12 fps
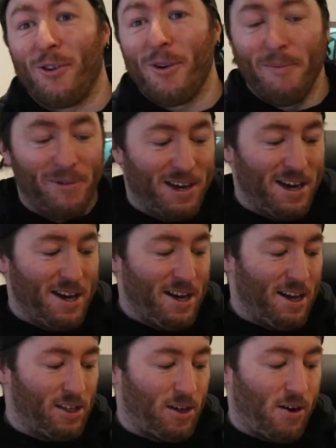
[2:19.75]
for him.
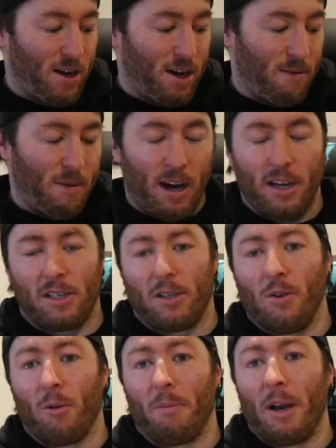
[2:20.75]
So he managed
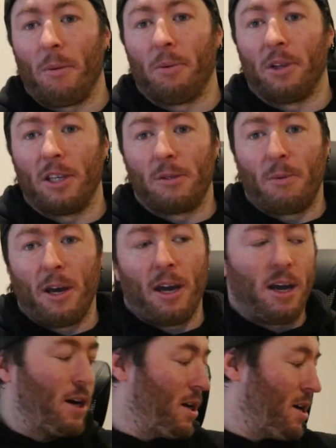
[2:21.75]
to hook me up with this
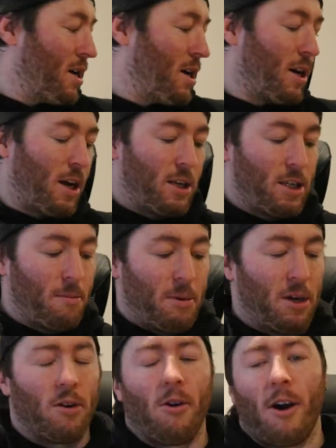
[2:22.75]
pair. He did
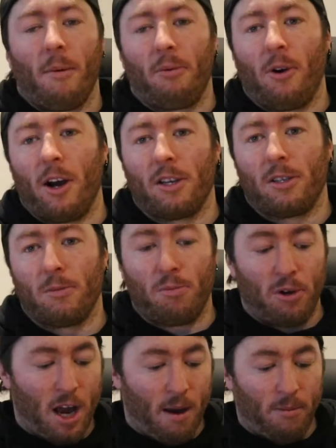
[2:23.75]
me an alright price. I was
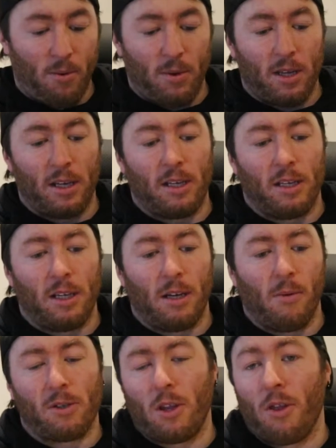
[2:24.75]
pretty happy with it.
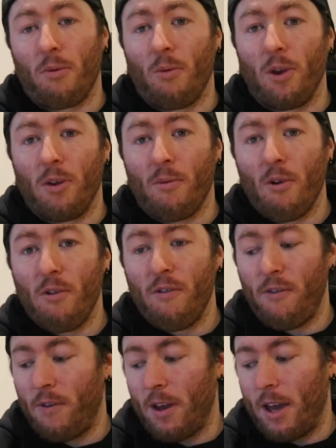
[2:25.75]
It wasn't through the
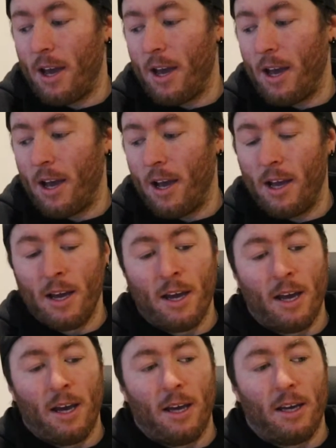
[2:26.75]
roof.
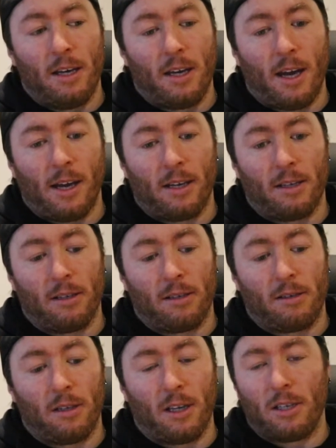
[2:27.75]
And
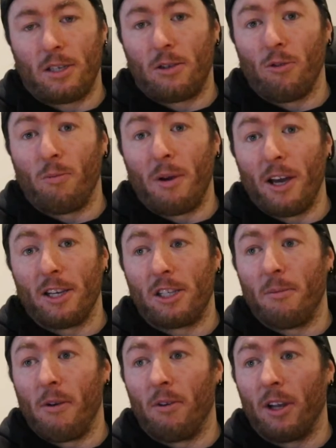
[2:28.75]
there's still pairs
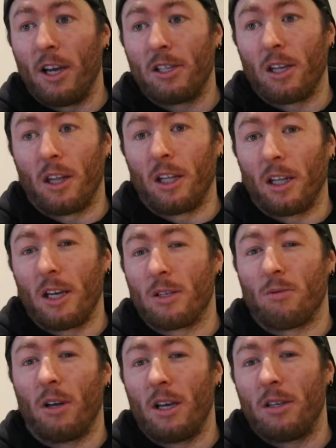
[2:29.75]
to be released. I think
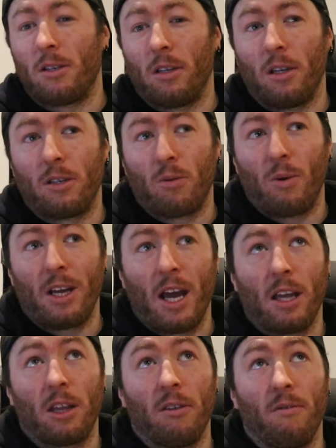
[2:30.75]
these released on the
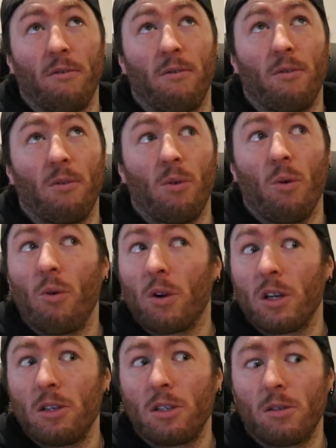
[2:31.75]
28th of
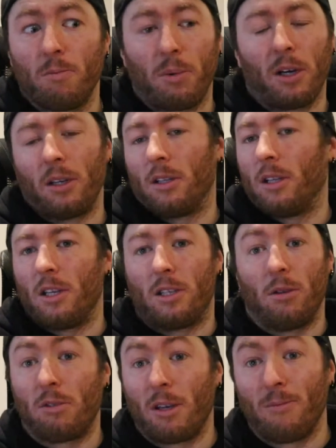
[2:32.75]
August, but there's
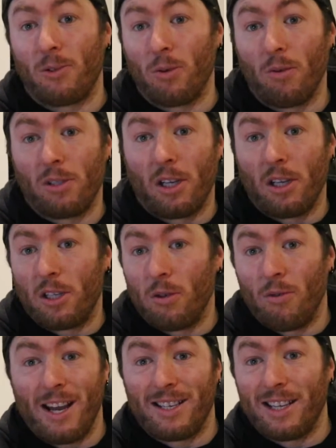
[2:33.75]
still some stores that are
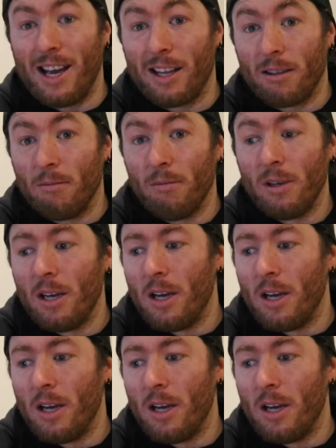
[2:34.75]
still yet to get them,